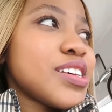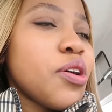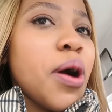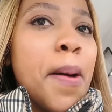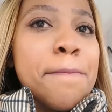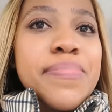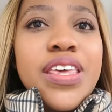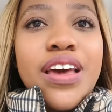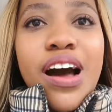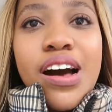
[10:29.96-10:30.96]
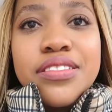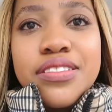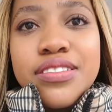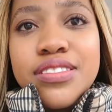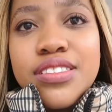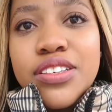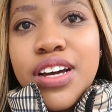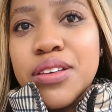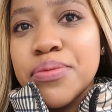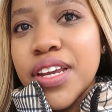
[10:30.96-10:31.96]
So um, yeah, I'll see you
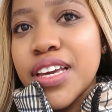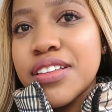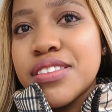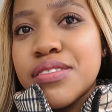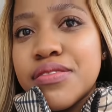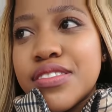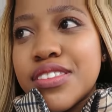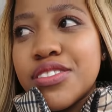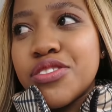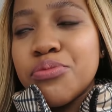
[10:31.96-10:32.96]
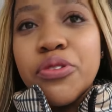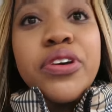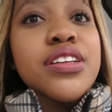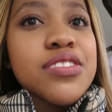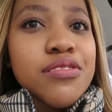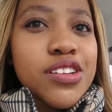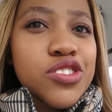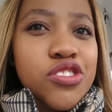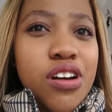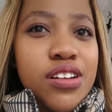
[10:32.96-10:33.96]
guys when I get when we get to the
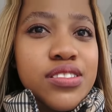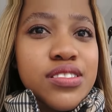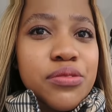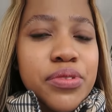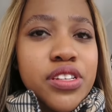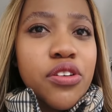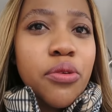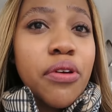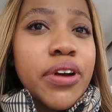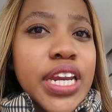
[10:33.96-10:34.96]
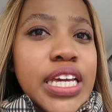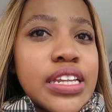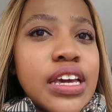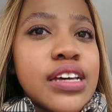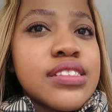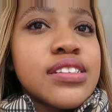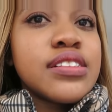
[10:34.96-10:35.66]
restaurant. We don't know where we're gonna eat yet.